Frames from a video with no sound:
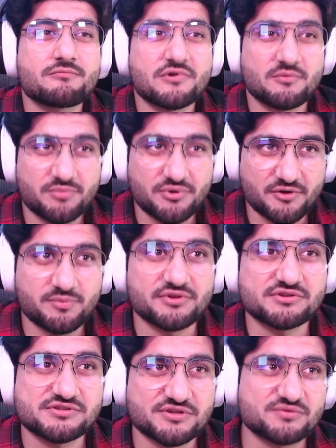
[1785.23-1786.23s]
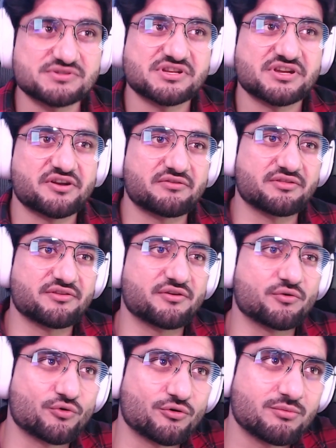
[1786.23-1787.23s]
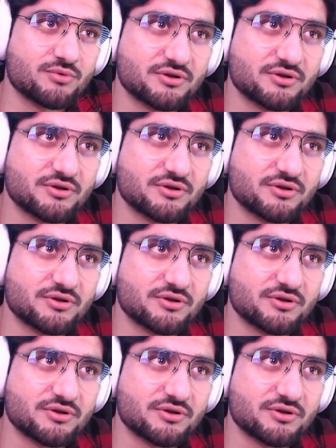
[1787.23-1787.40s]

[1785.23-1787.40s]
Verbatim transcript: Purple stones here in the orb.